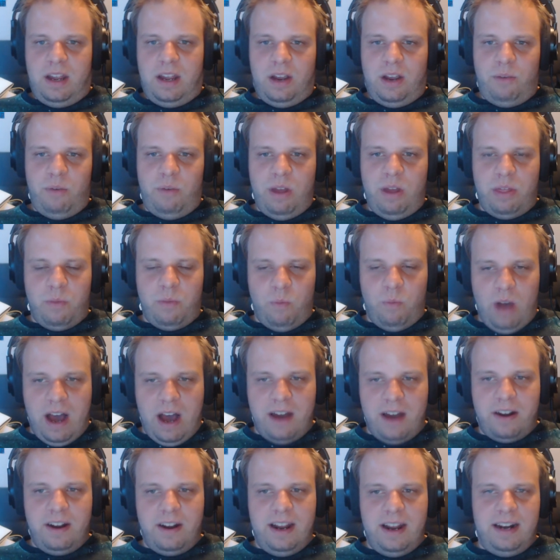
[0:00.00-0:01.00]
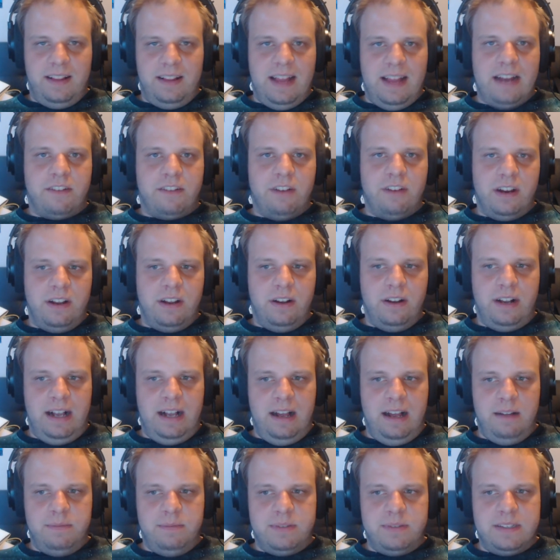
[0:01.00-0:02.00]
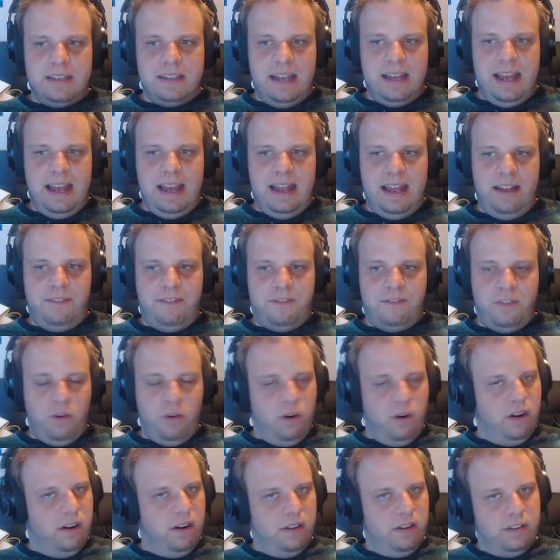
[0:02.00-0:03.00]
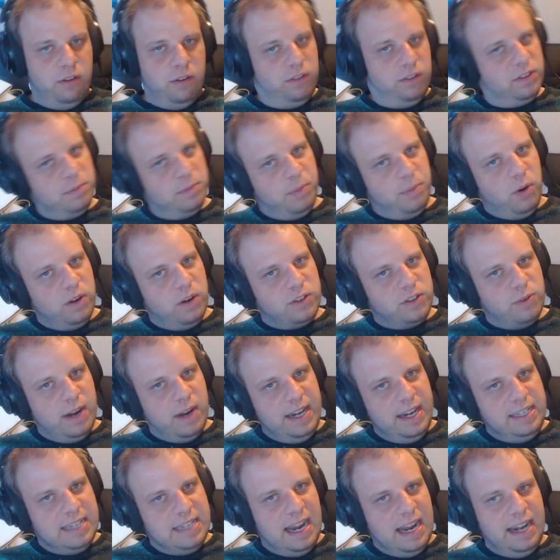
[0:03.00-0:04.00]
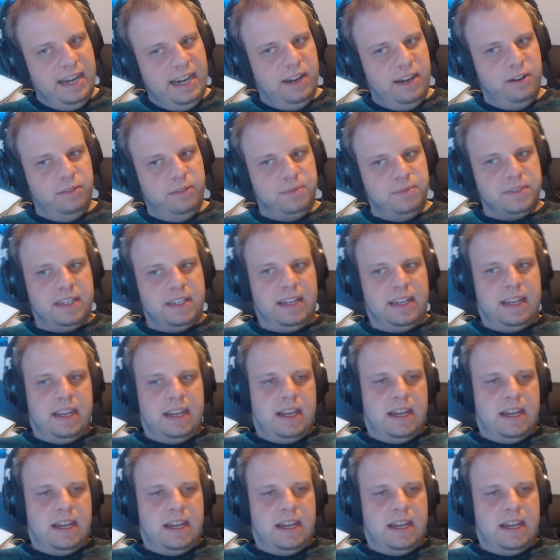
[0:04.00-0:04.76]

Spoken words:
with water and electric hookups to support 20 tiny homes.